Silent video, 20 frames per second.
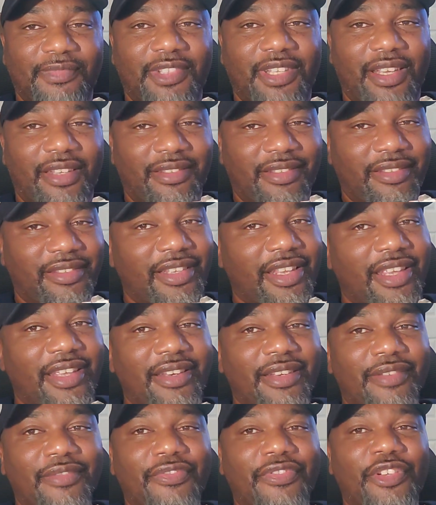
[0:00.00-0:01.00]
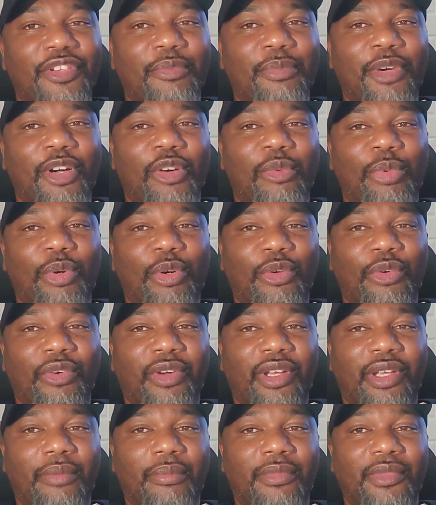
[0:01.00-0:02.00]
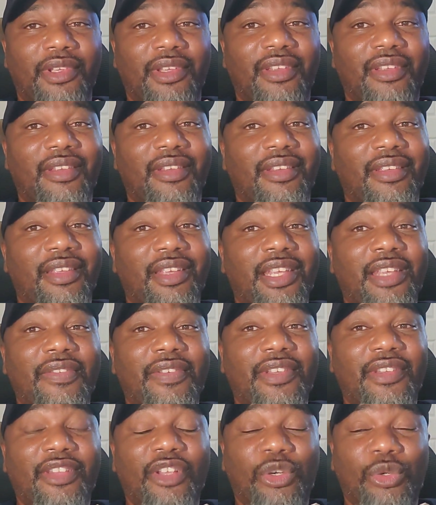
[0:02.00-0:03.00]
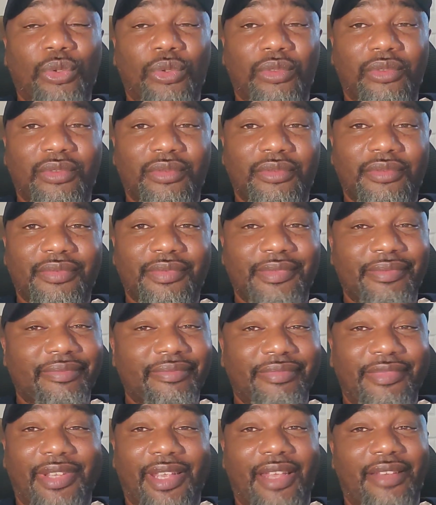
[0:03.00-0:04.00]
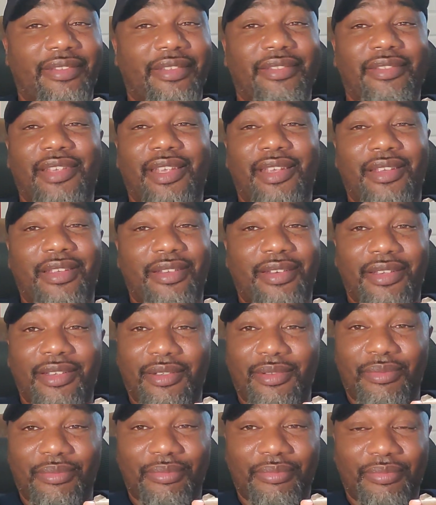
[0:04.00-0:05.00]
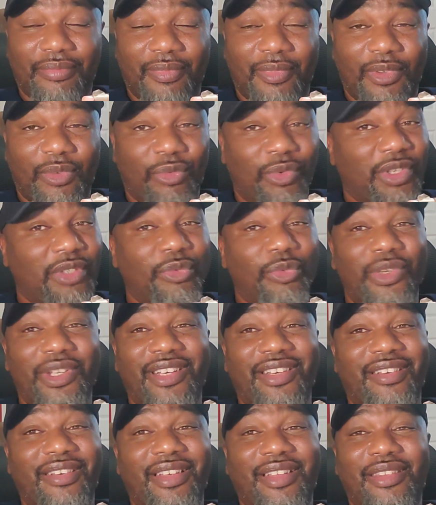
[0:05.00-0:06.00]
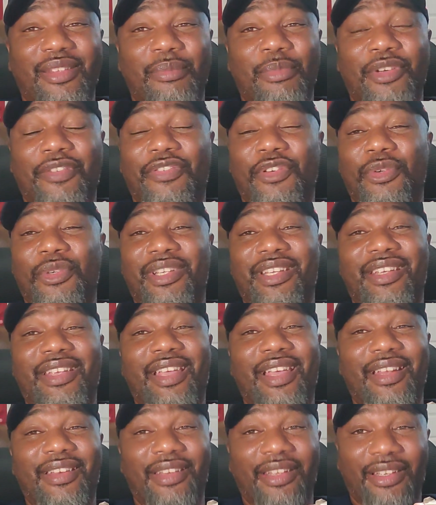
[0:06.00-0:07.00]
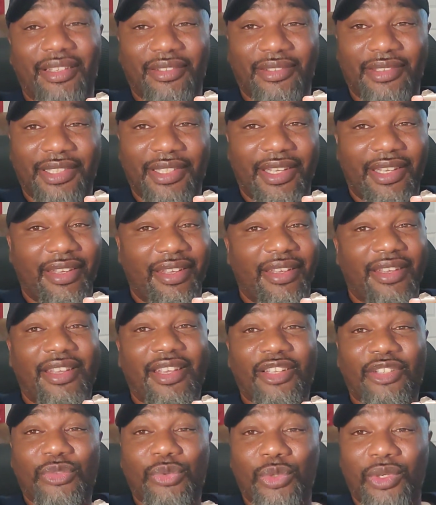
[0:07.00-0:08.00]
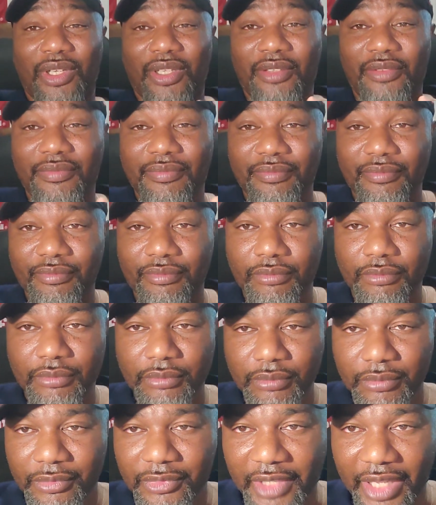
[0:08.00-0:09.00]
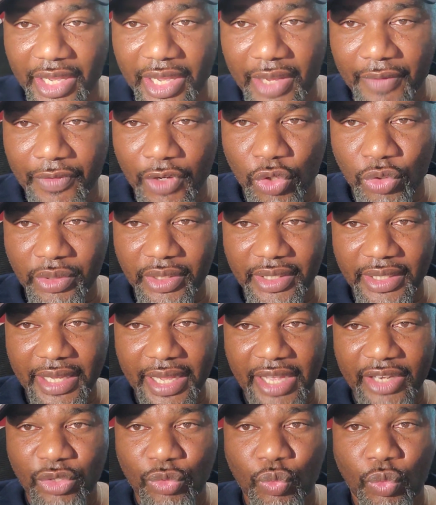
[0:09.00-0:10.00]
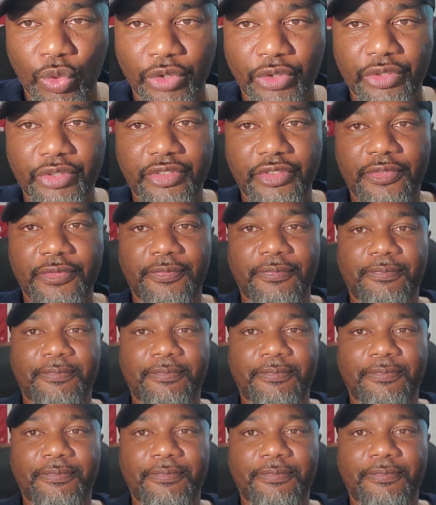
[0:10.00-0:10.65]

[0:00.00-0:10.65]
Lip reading: Texas A&M football program, even though Texas A&M wasn't winning nothing before he got there. And guess what? They have only gotten worse.